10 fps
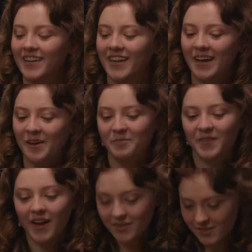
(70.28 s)
Um, yeah.
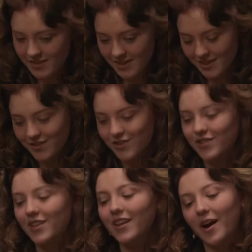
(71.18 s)
I used to
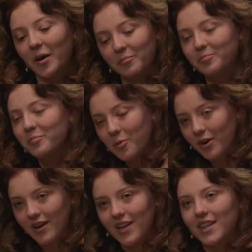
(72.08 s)
teach. Now I'm
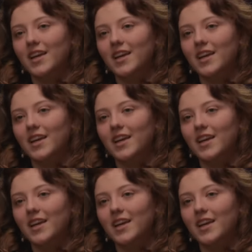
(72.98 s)
working on